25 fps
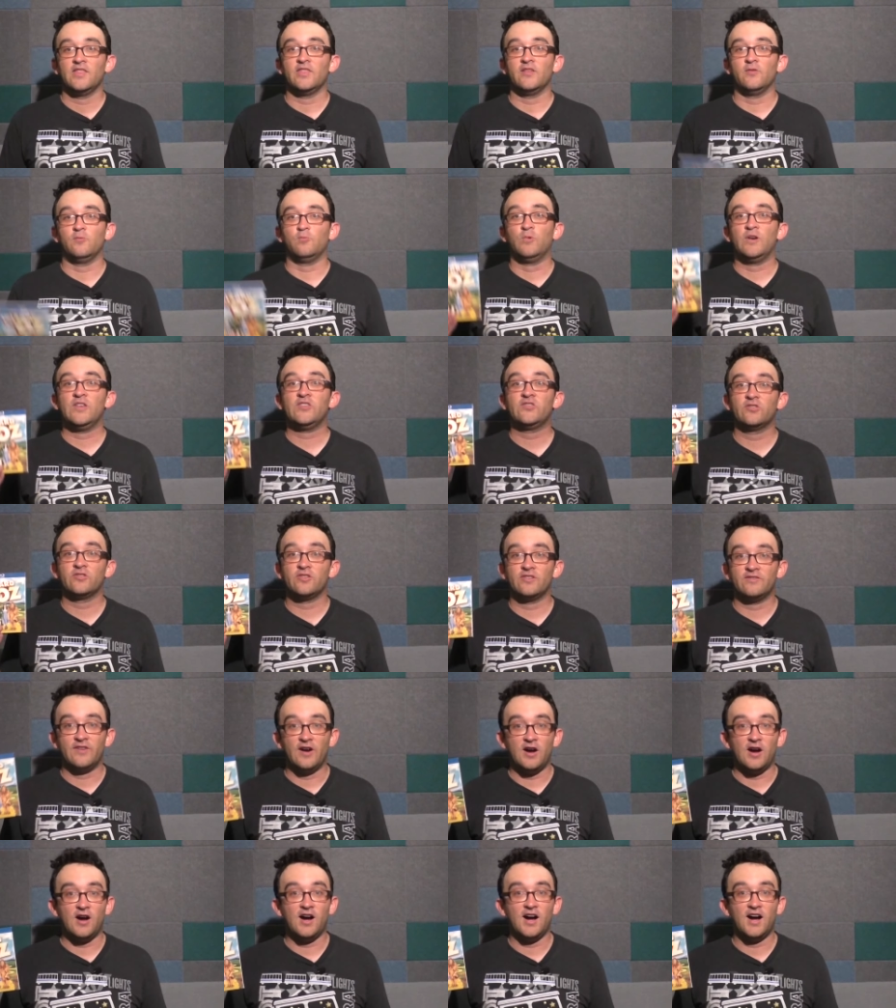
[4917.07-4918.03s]
The Wizard
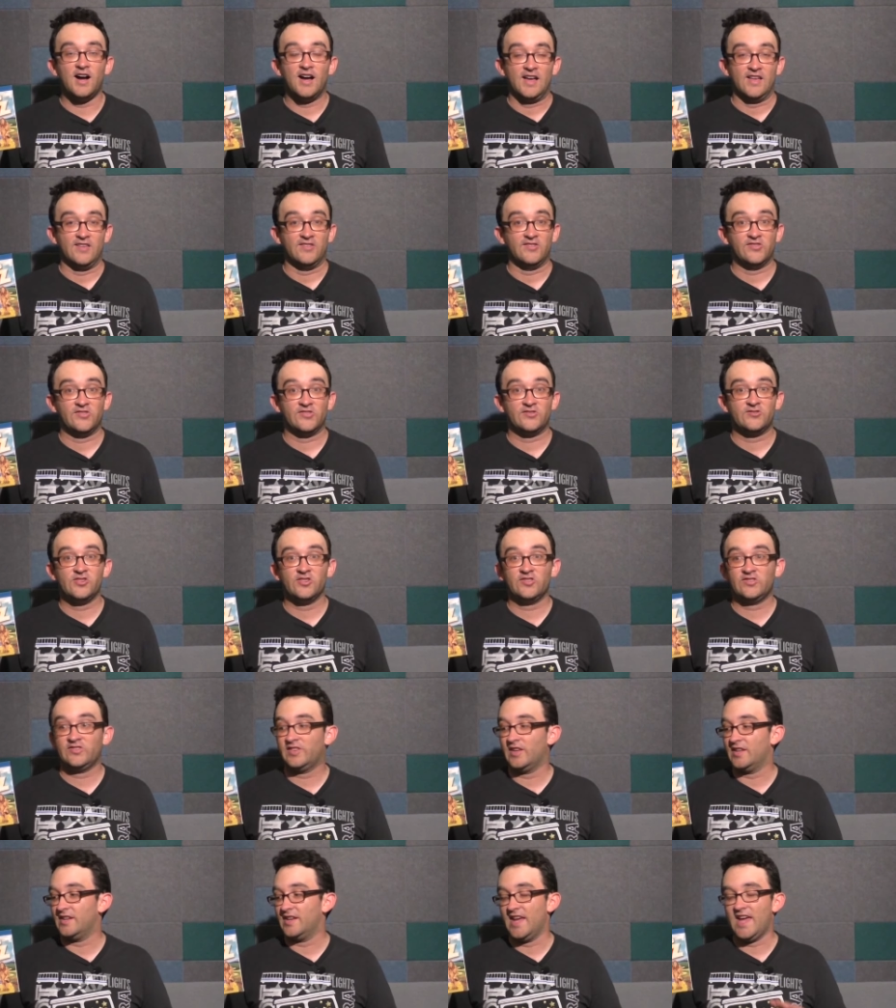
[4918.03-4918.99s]
of Oz.
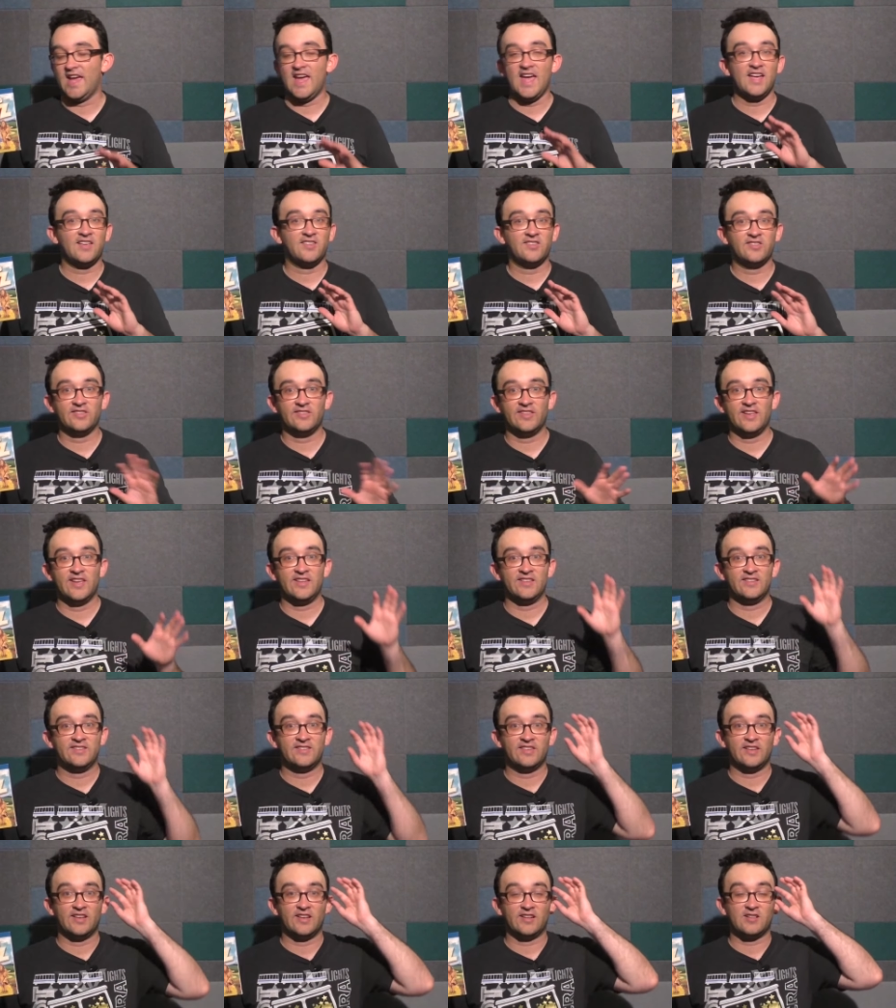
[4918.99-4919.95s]
Just an
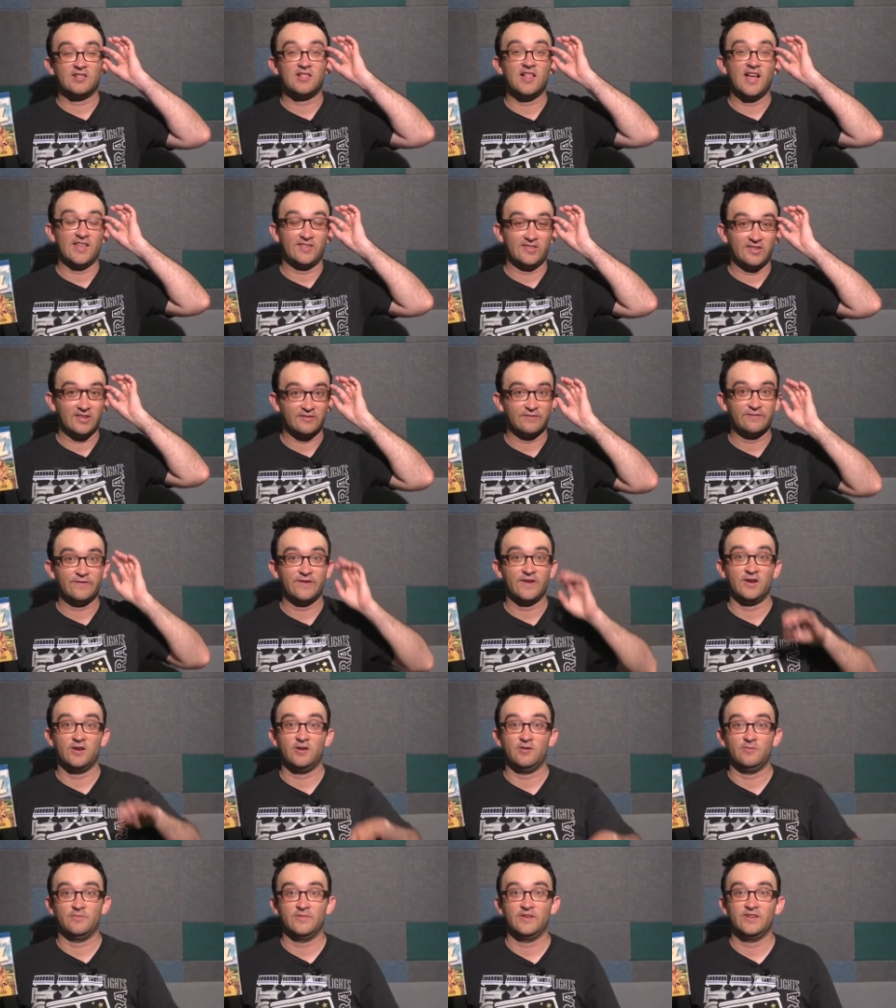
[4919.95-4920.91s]
excellent classic
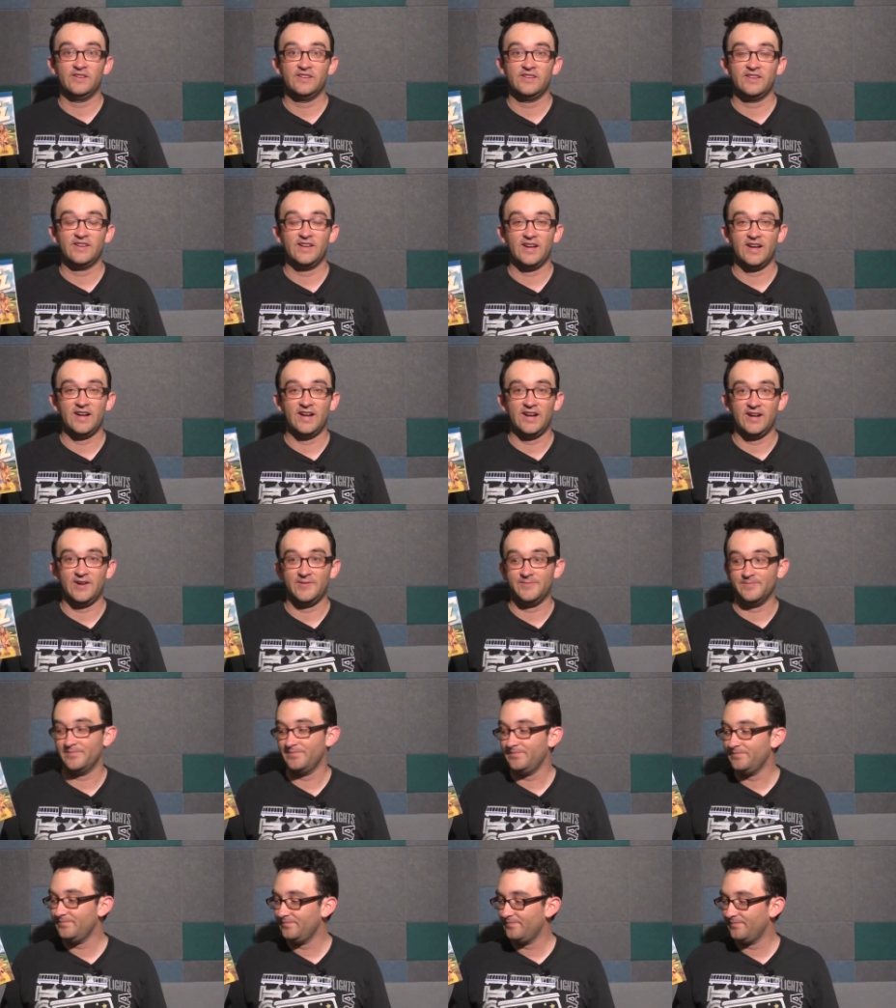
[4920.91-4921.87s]
film.
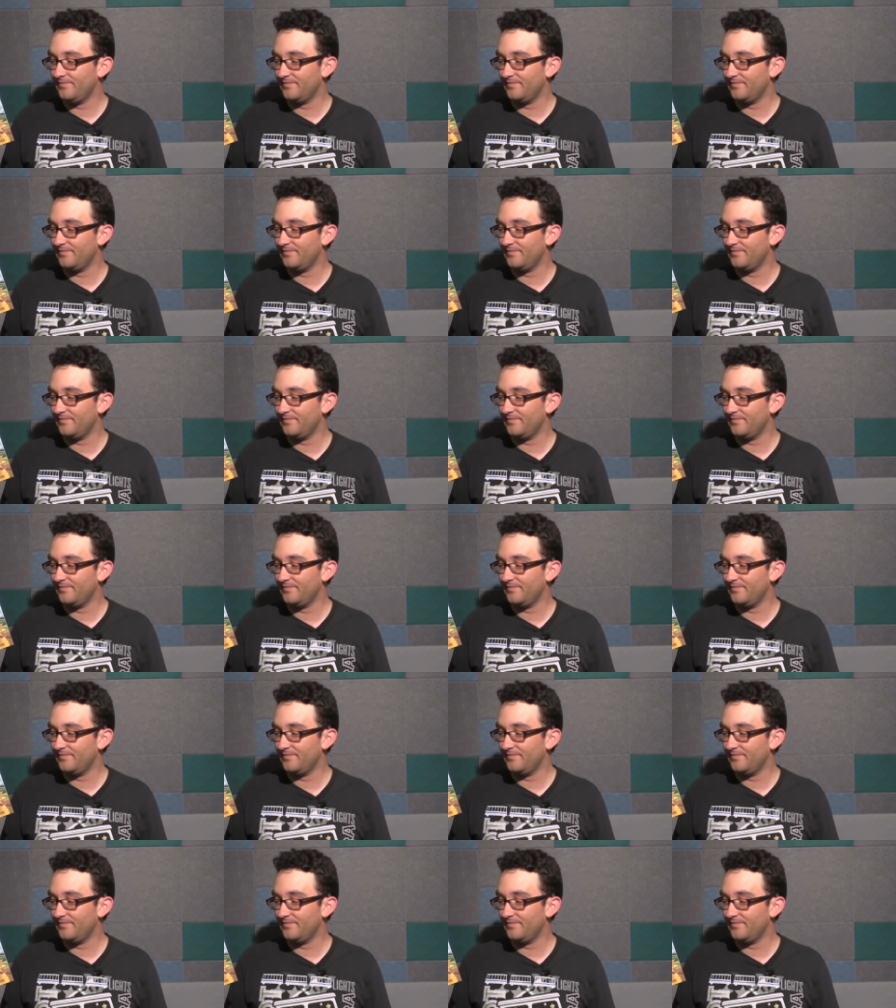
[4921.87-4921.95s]
Um,